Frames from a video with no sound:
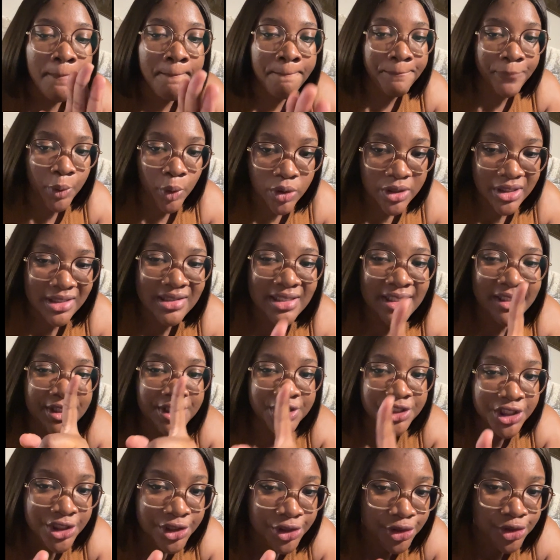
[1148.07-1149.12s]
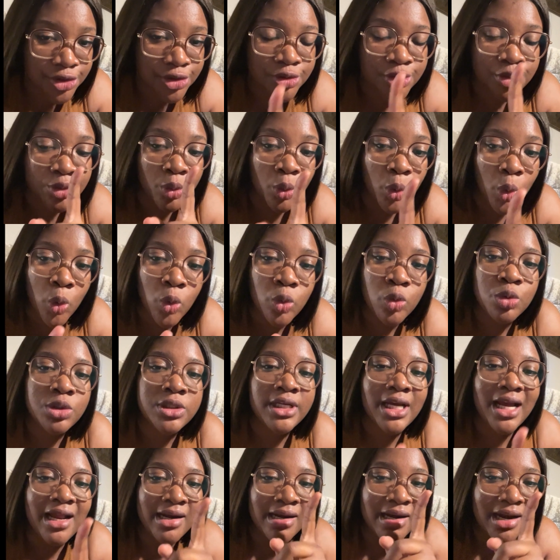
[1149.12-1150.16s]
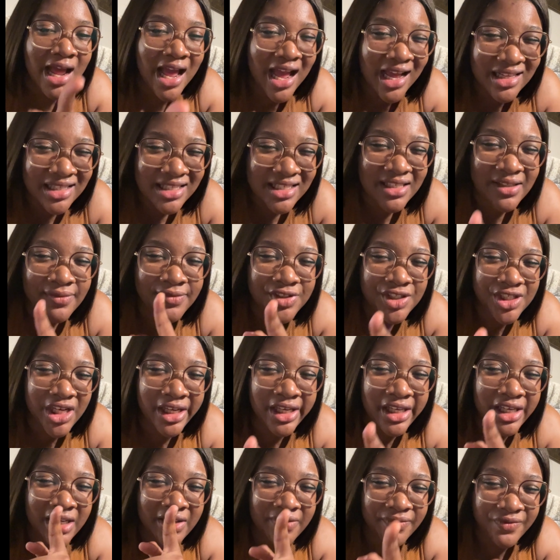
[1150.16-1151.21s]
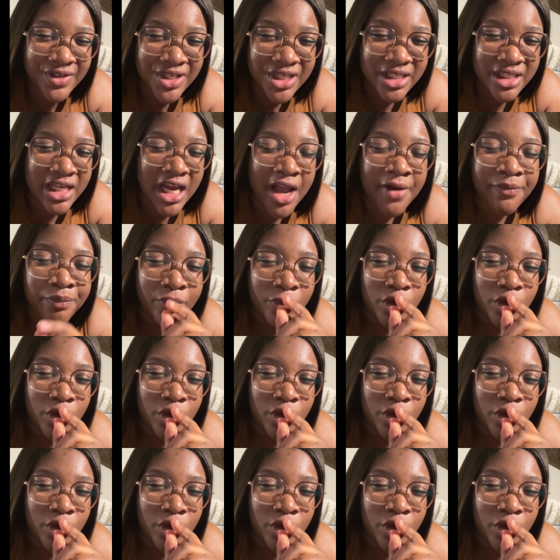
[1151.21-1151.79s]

but they need you to hold an active Schengen visa.